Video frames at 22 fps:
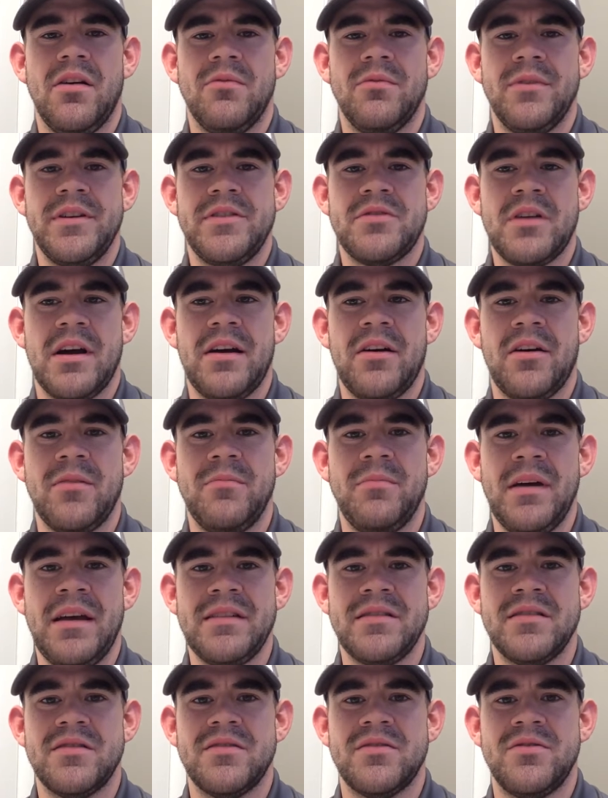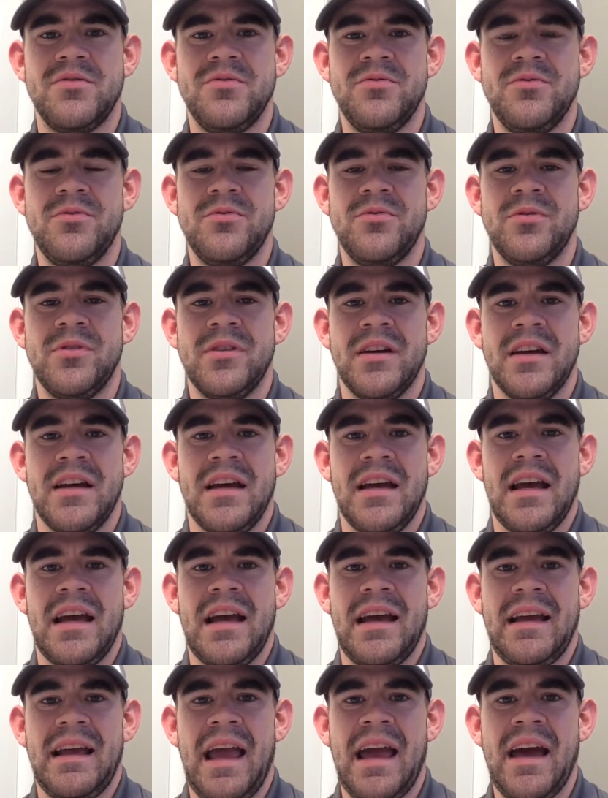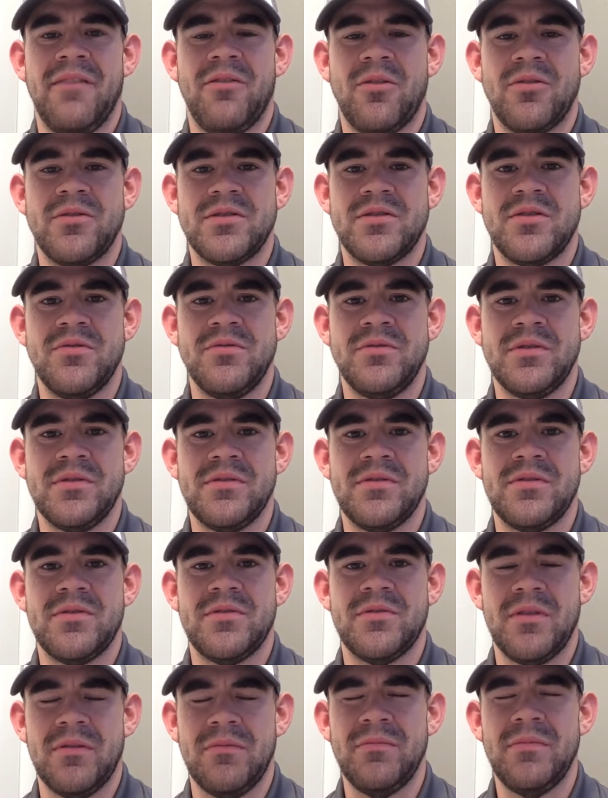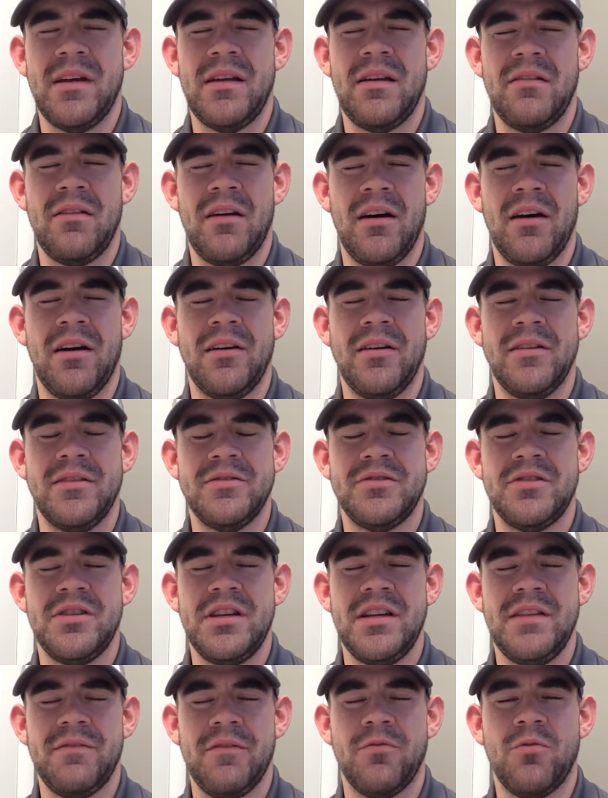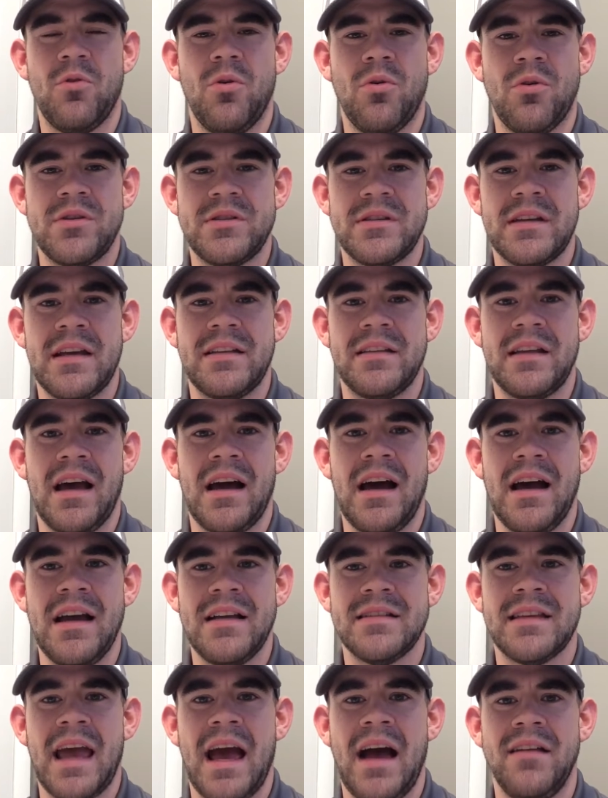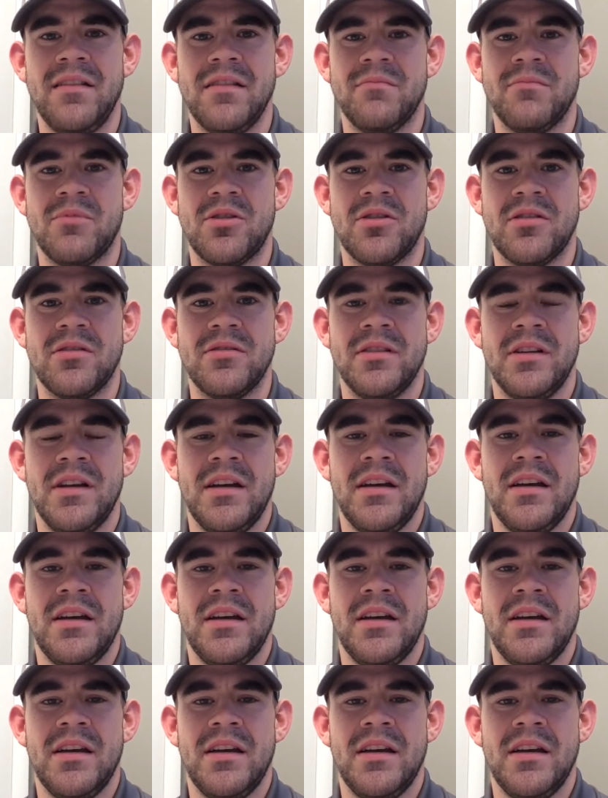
We try our best to have our students achieve, of course, at the highest caliber